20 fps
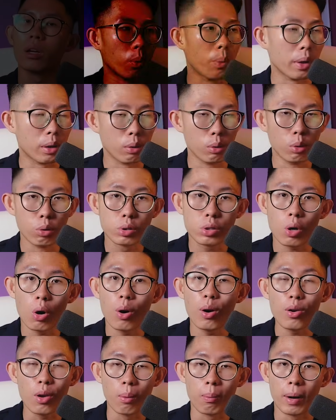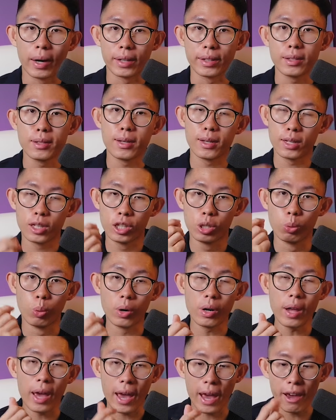When you lose all your money, you
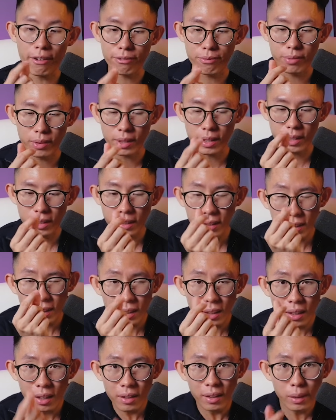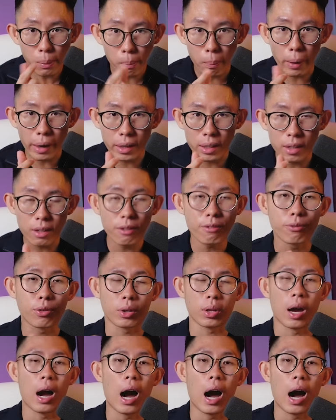won't have the money for the